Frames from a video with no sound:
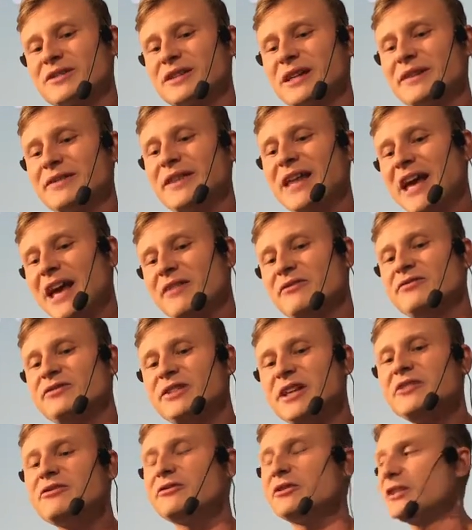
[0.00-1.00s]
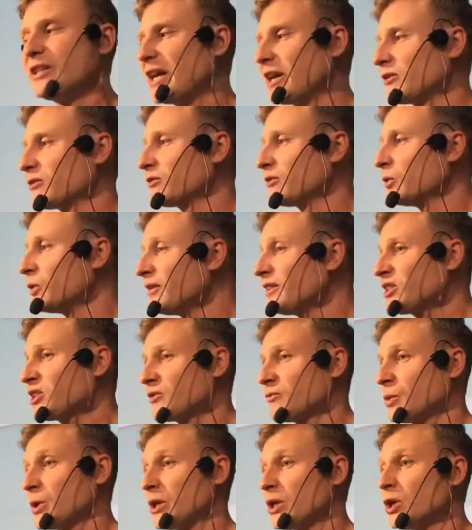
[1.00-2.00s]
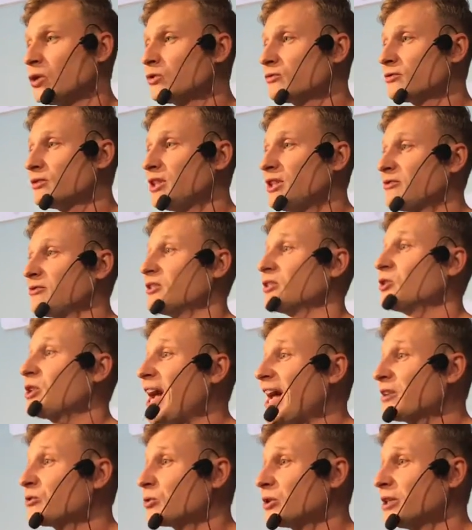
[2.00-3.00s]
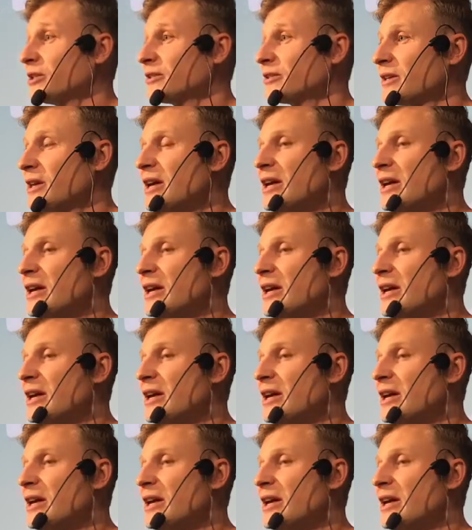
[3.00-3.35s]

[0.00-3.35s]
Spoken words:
that they have different kind of revision windows for different categories.